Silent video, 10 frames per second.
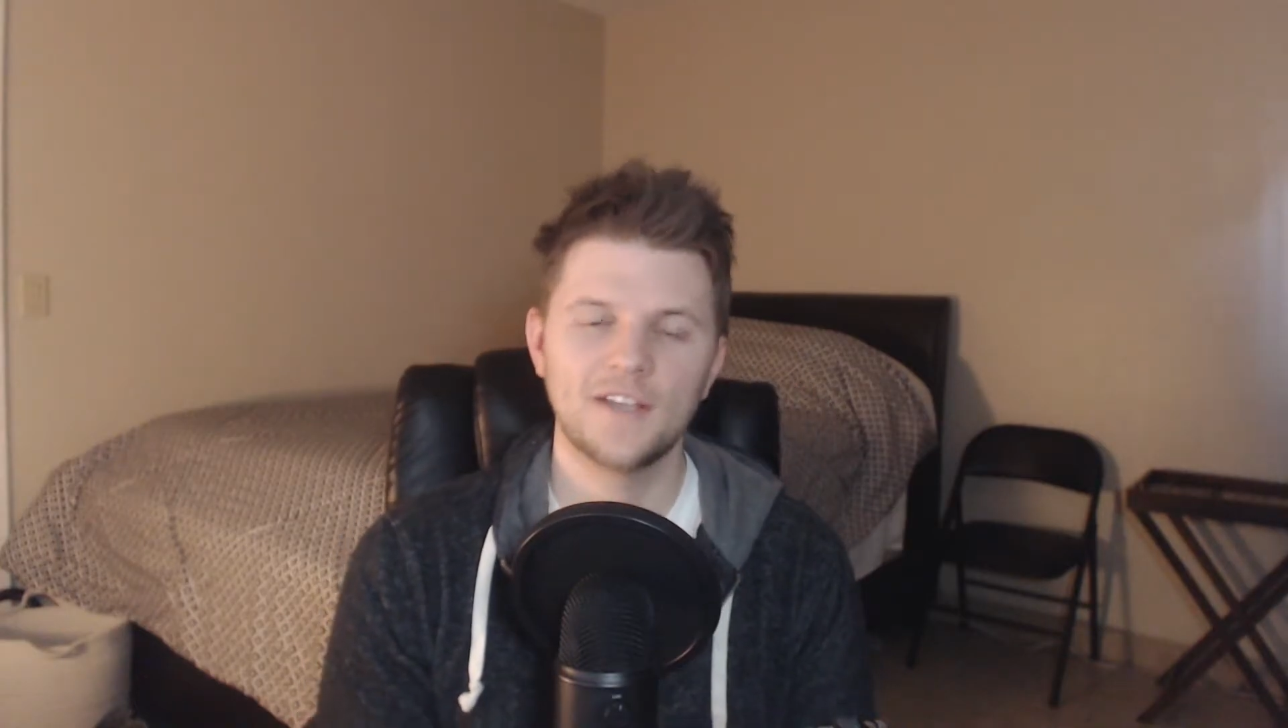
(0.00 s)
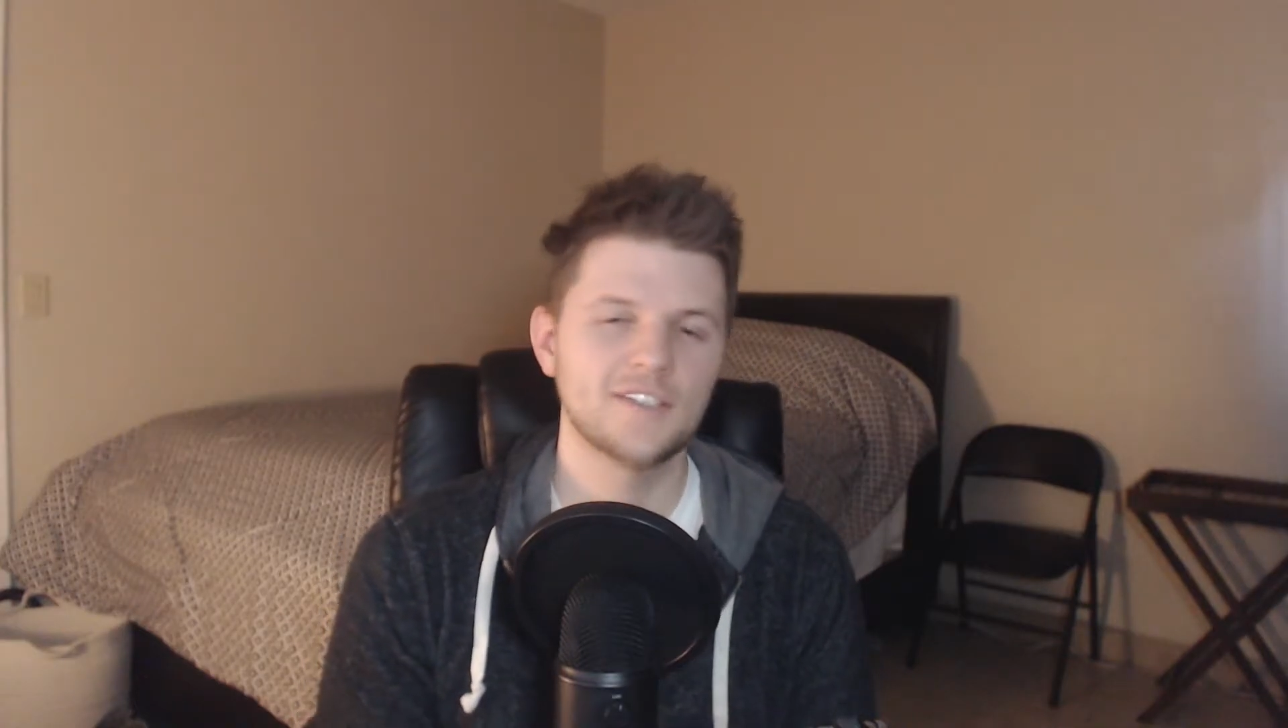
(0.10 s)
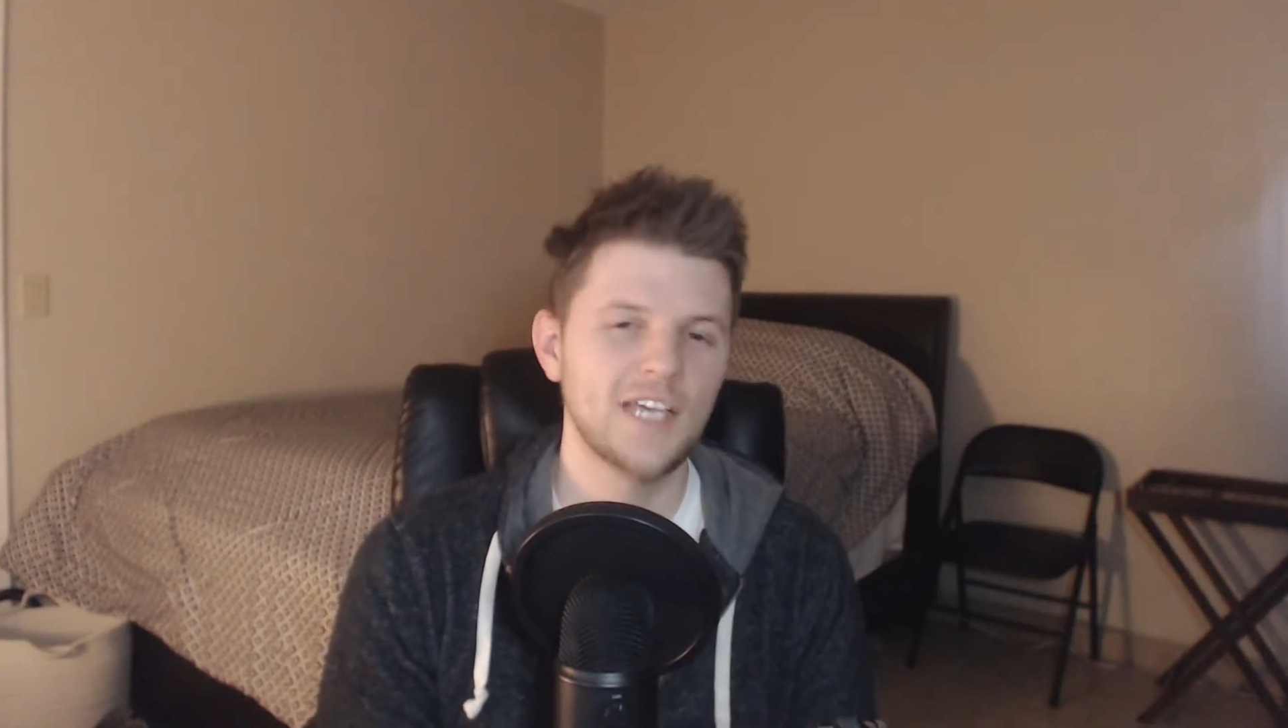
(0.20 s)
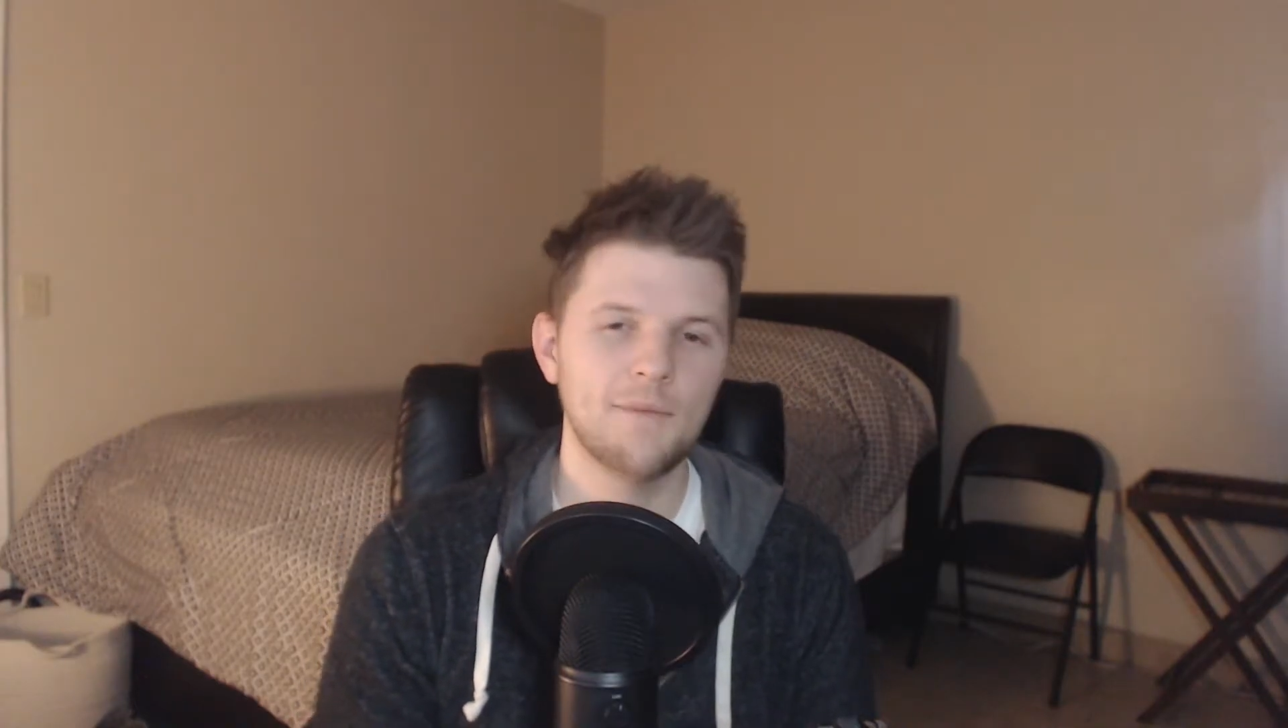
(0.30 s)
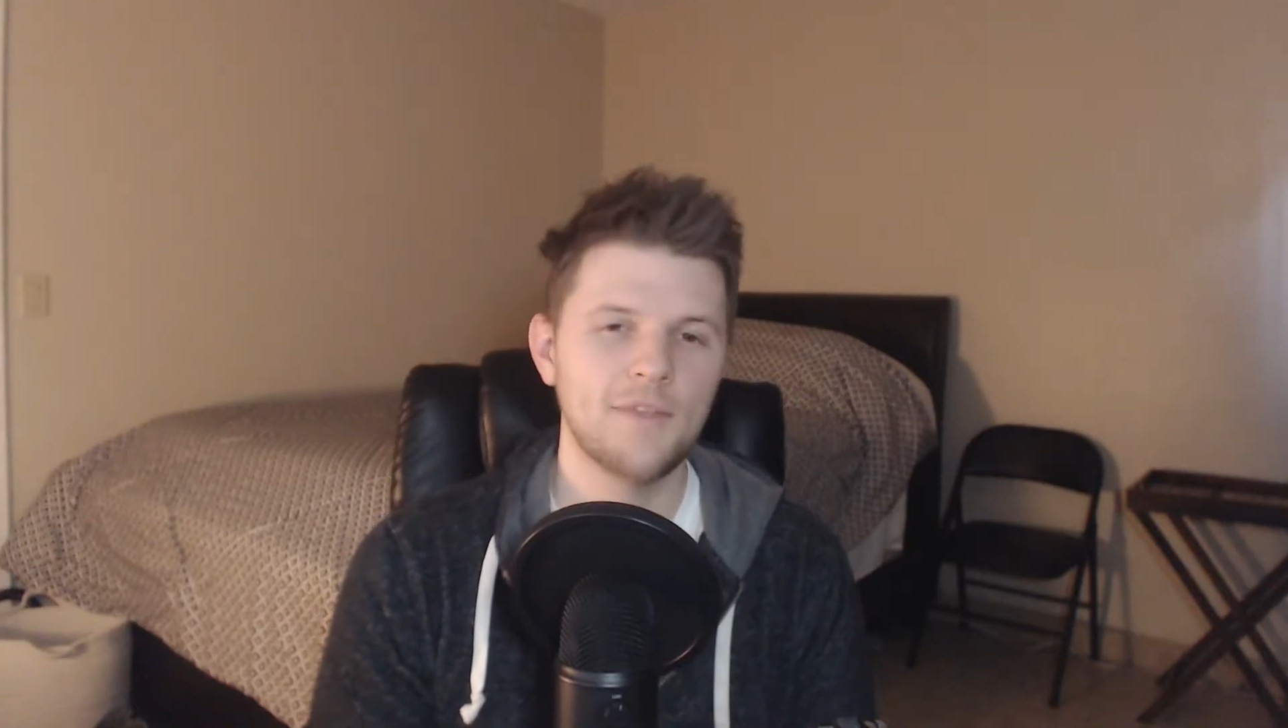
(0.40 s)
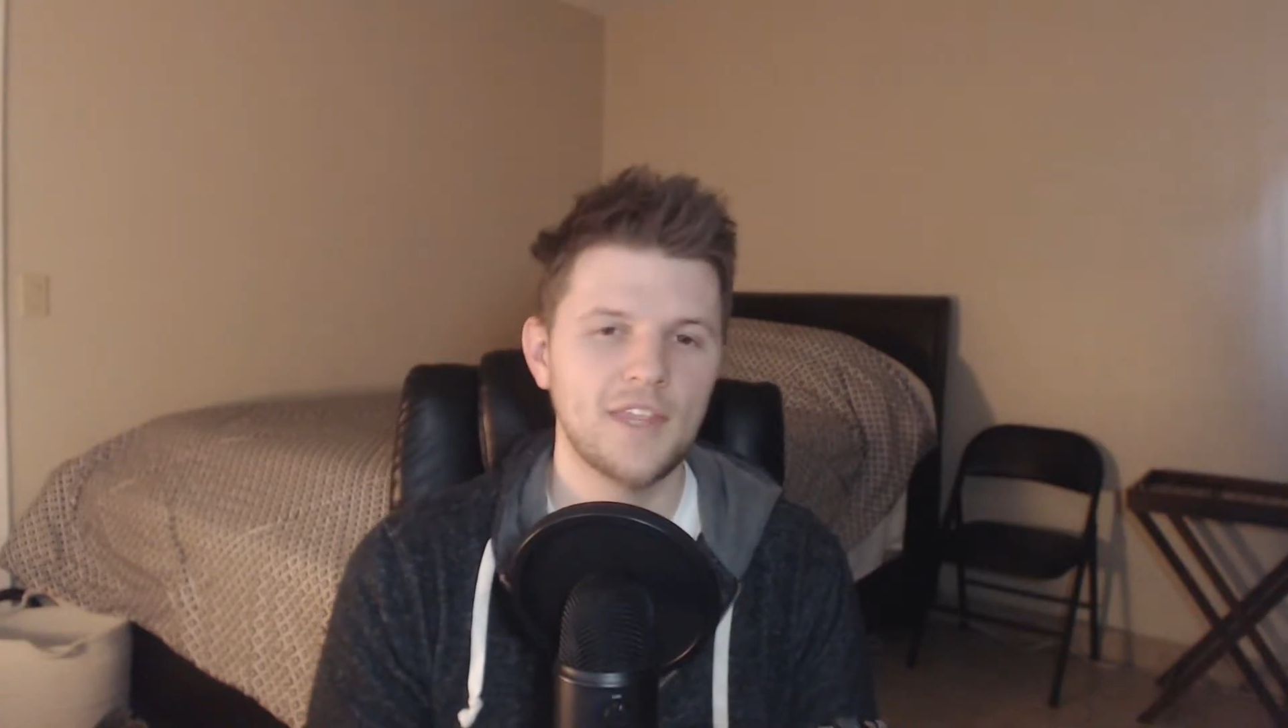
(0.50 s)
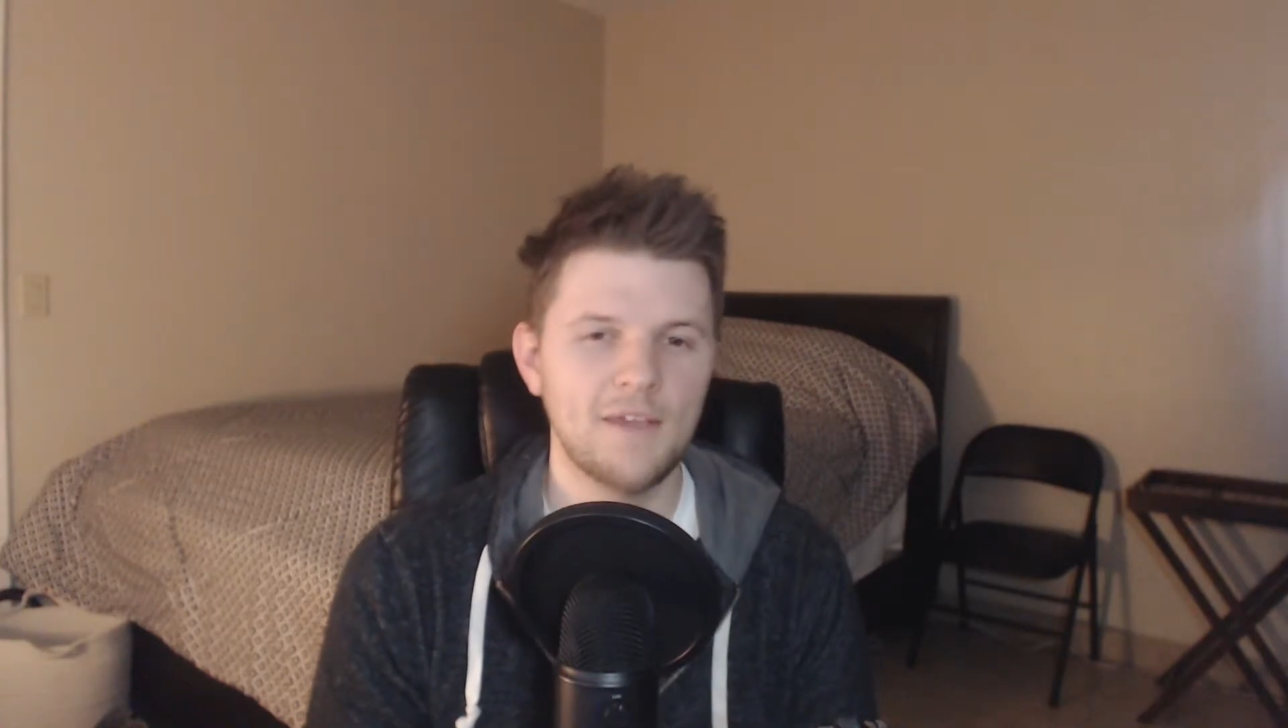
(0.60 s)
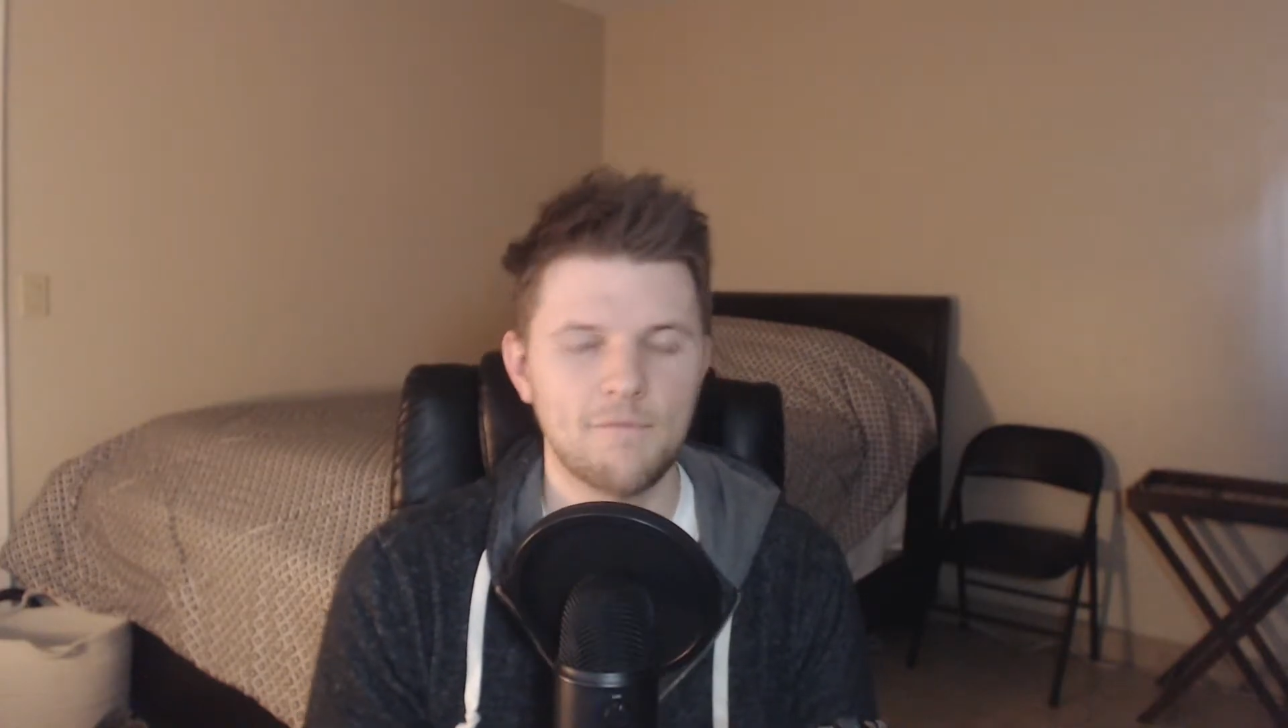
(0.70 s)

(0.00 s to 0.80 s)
same theme